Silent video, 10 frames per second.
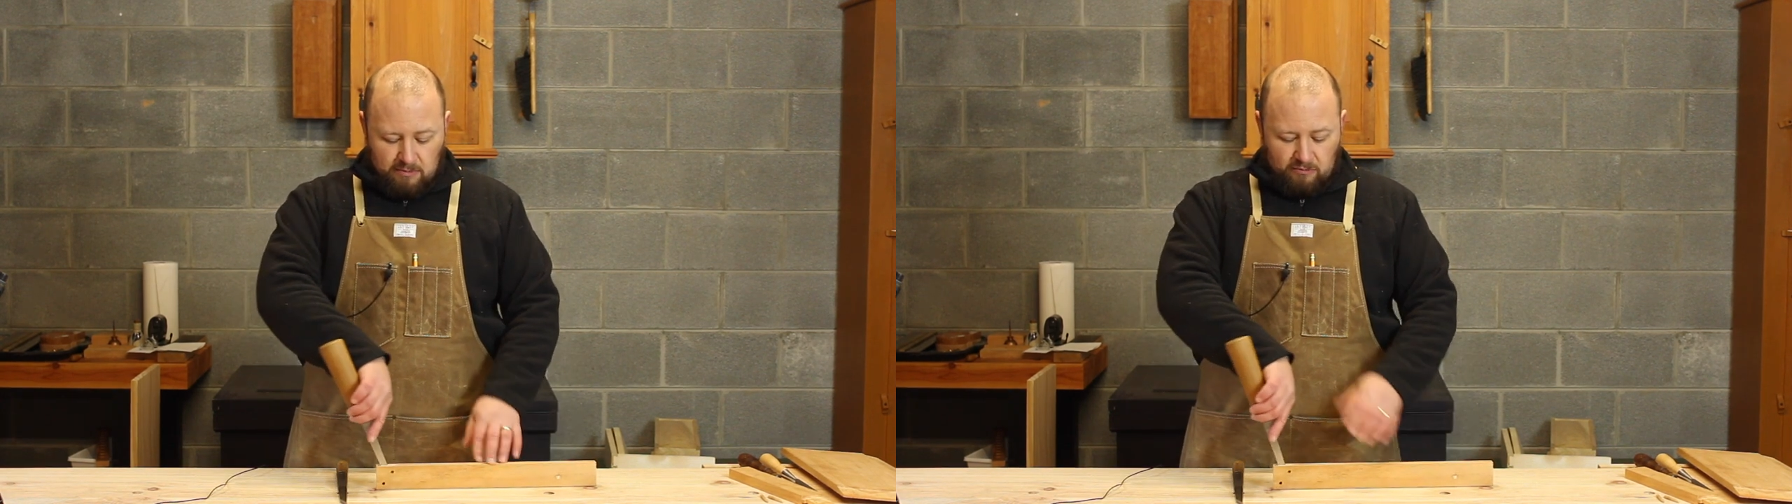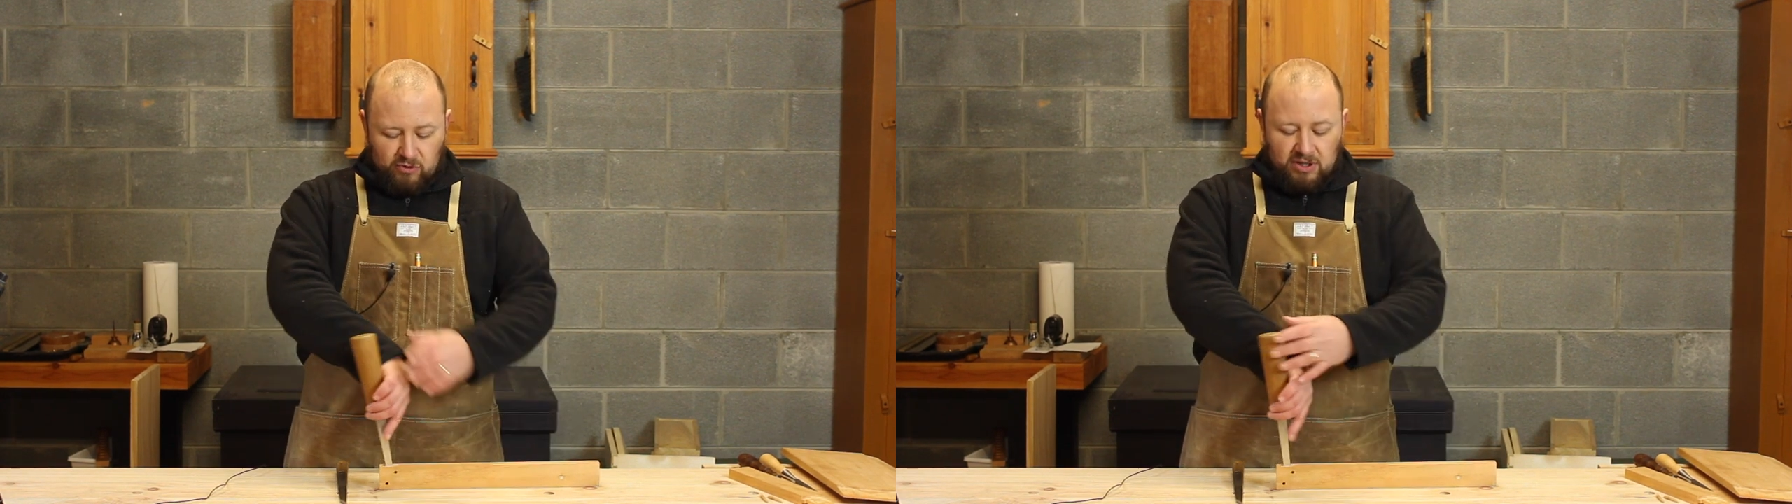
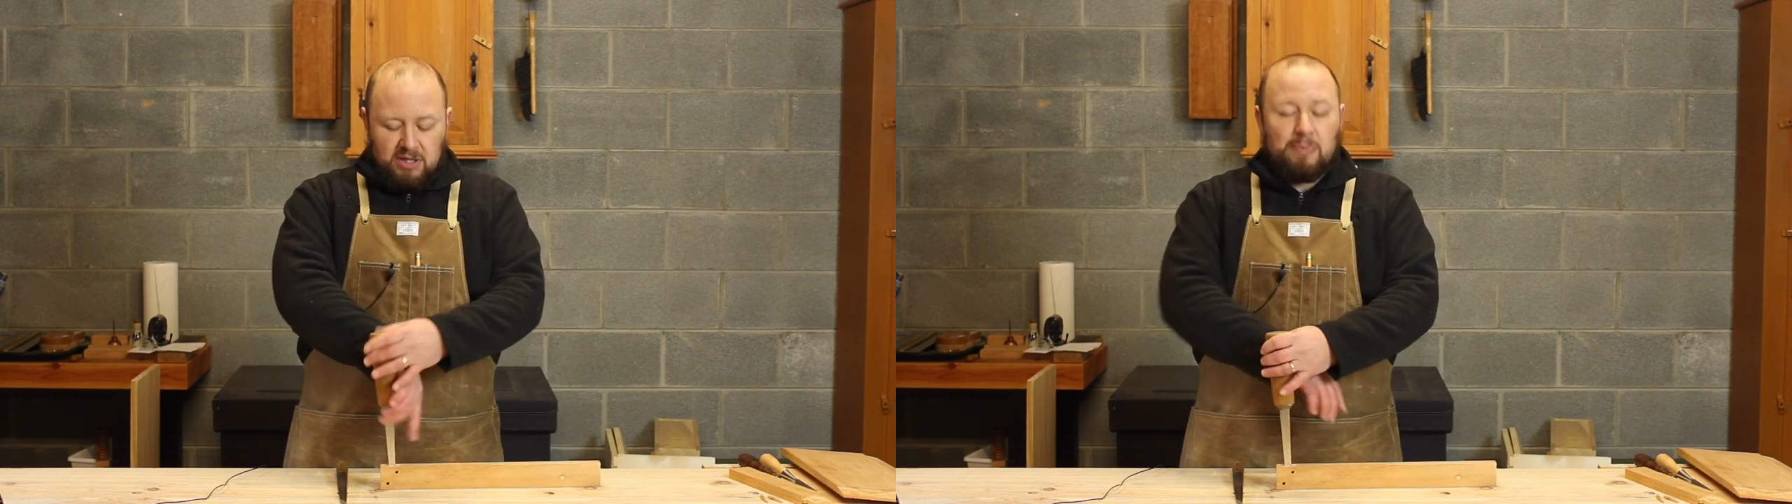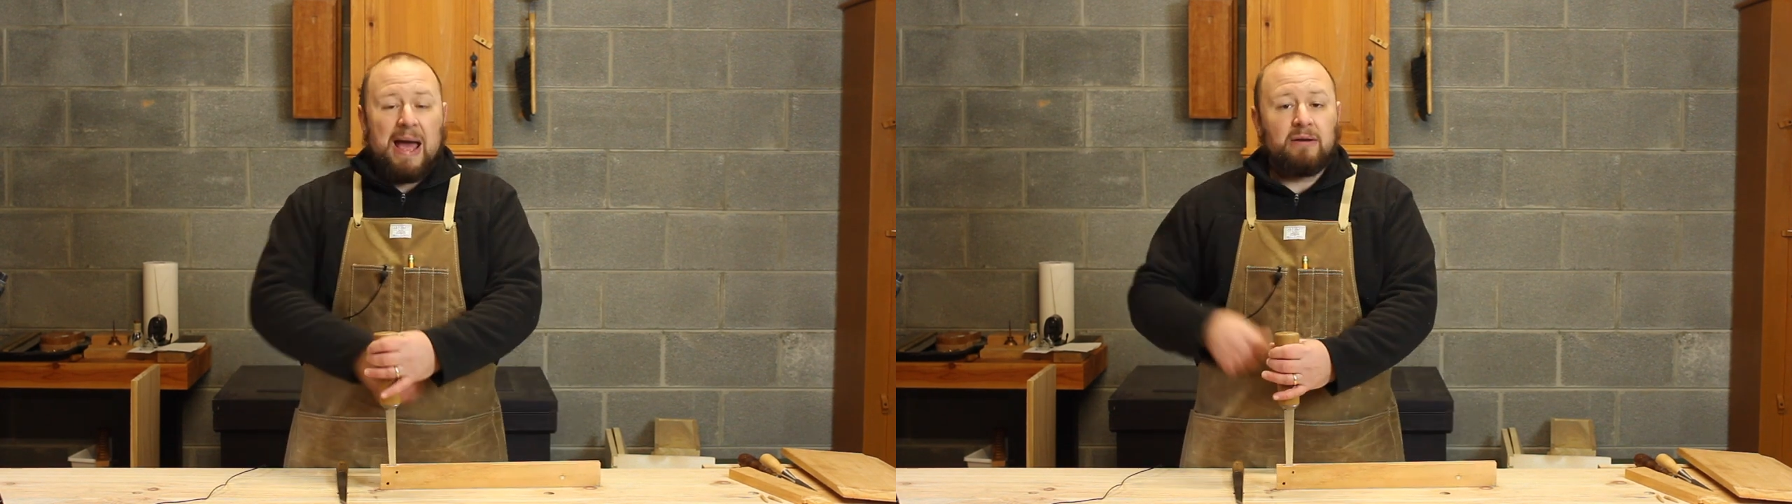
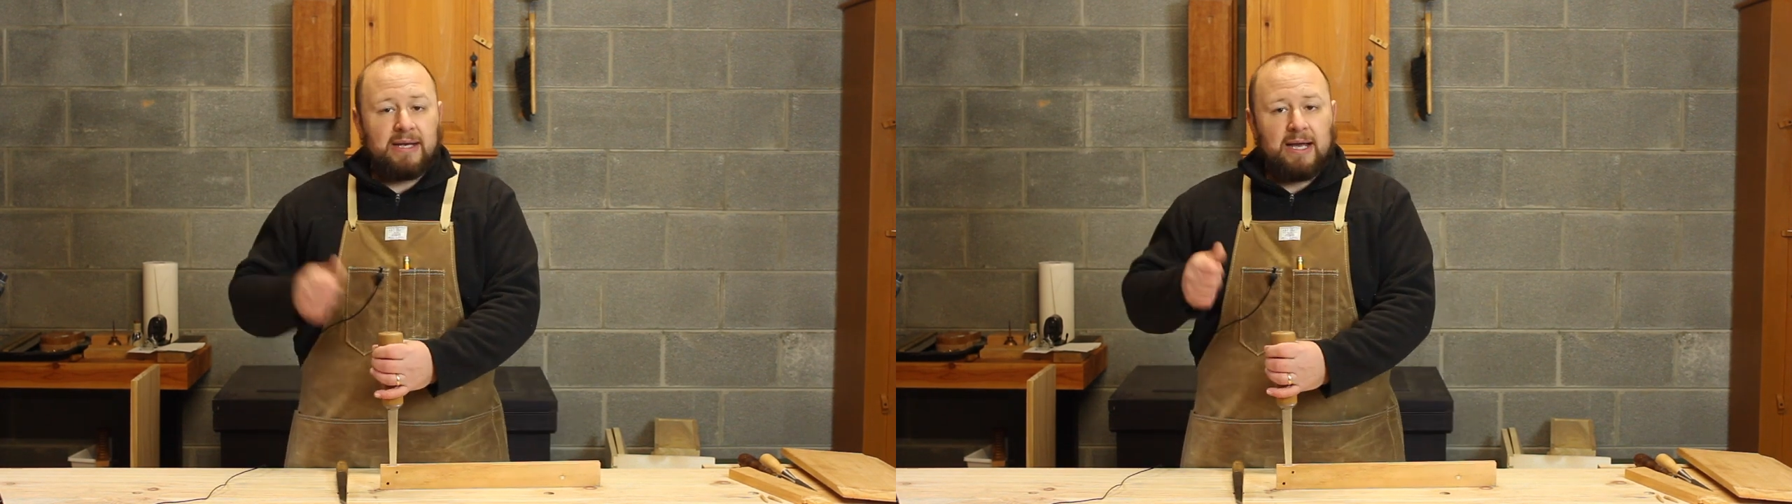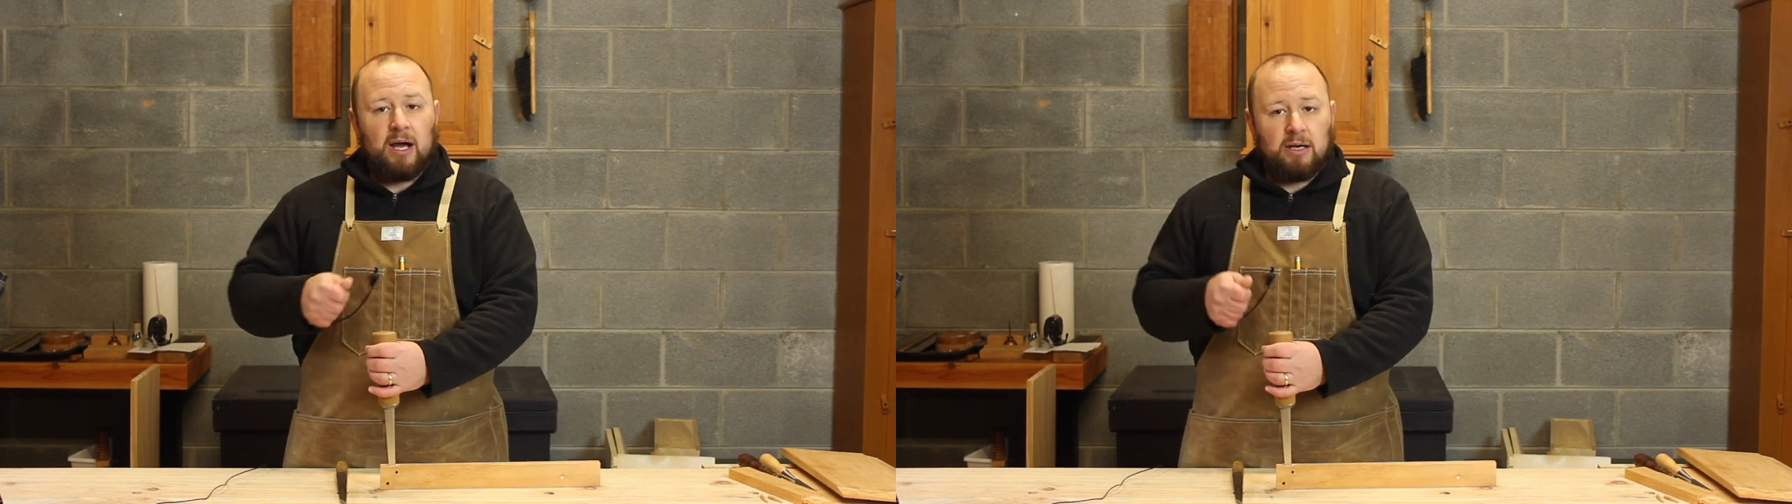really
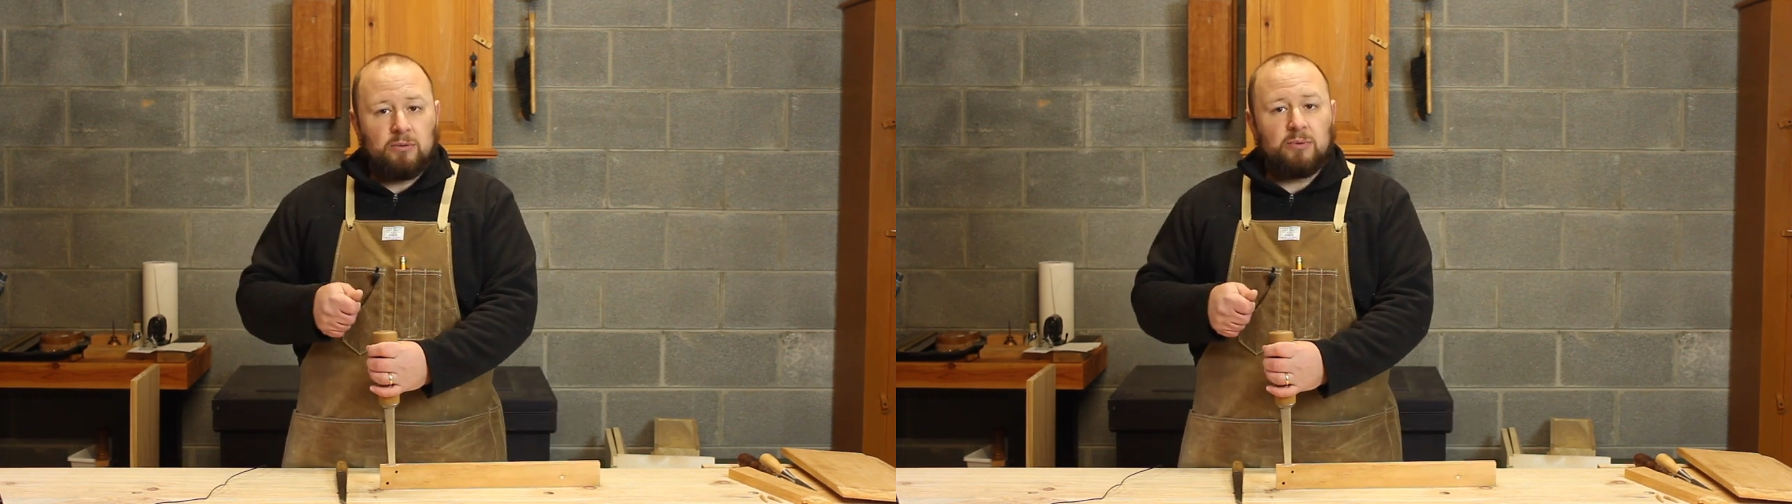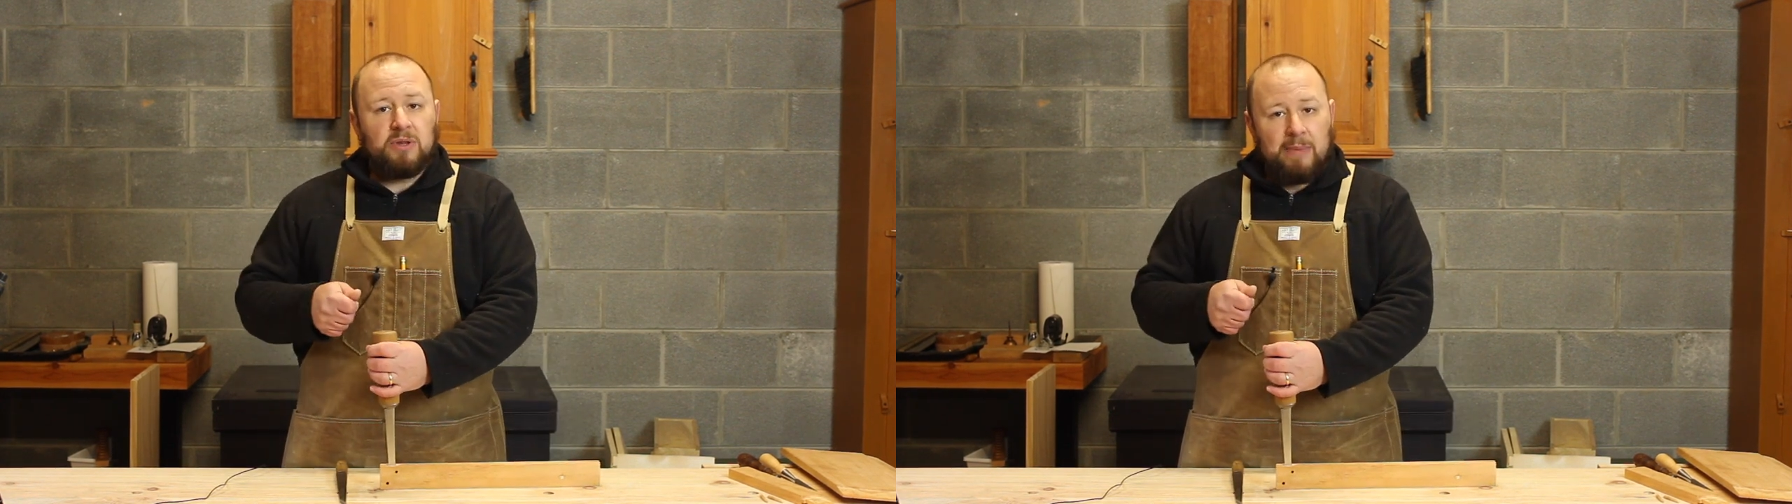pounding on
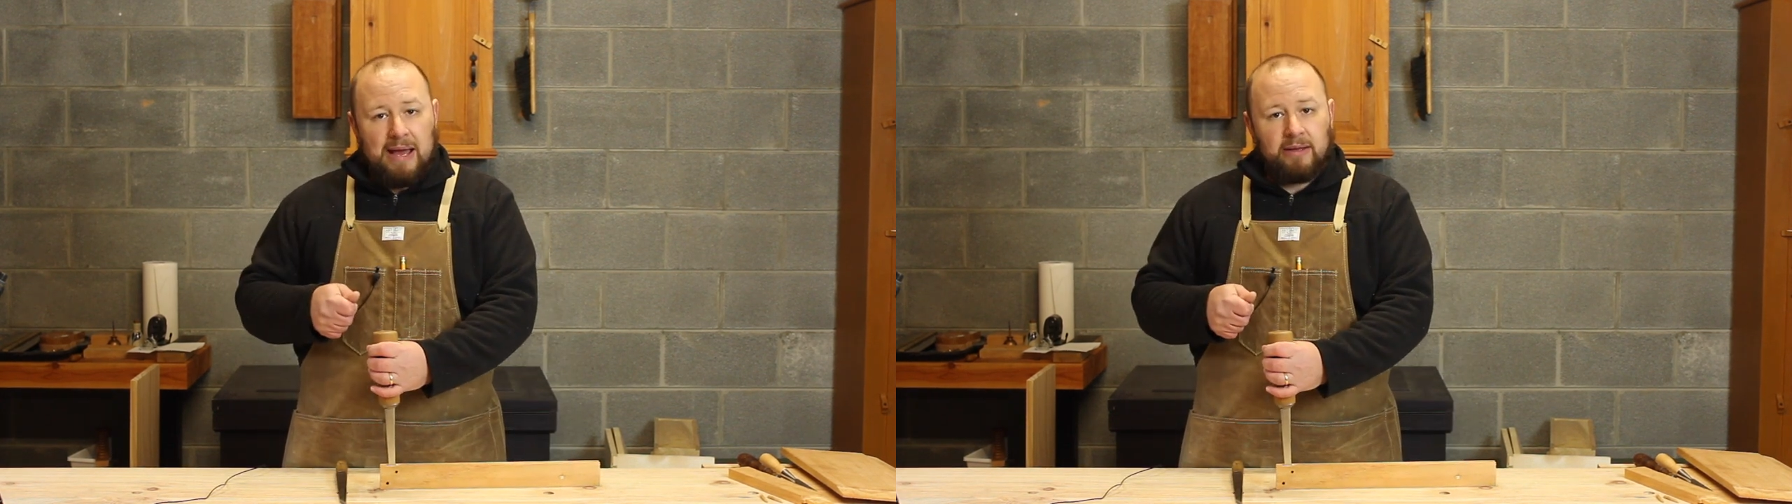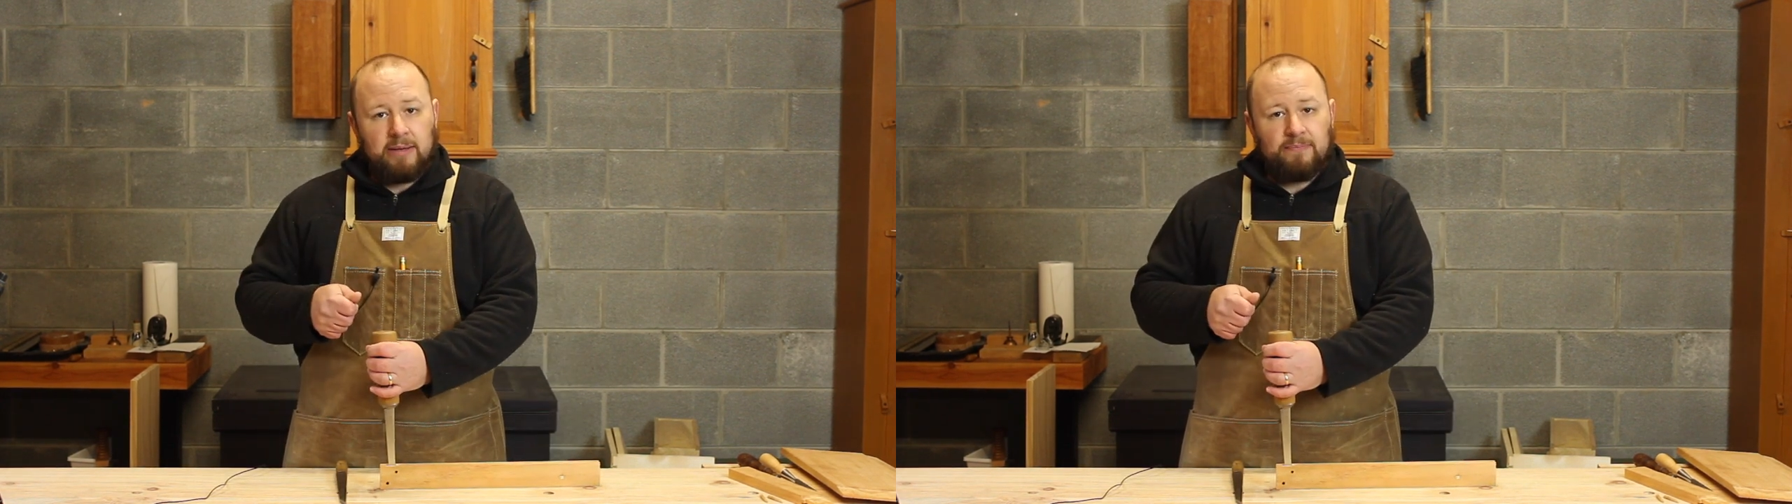with a
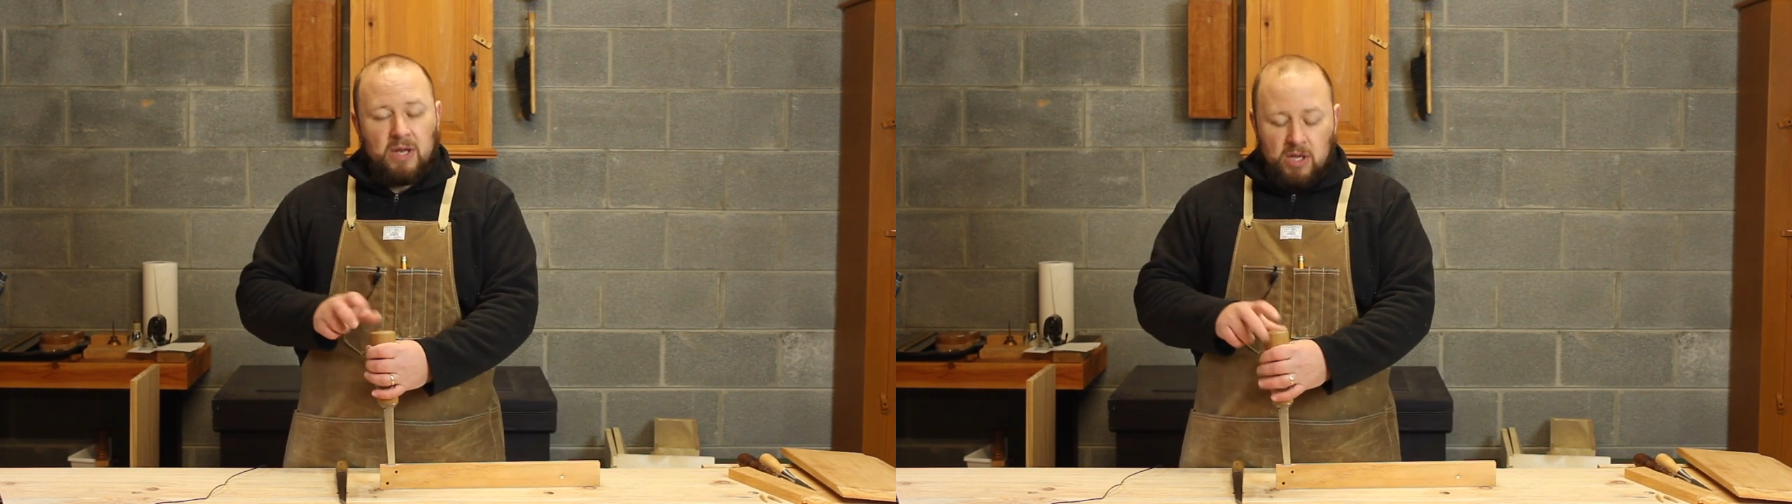mallet.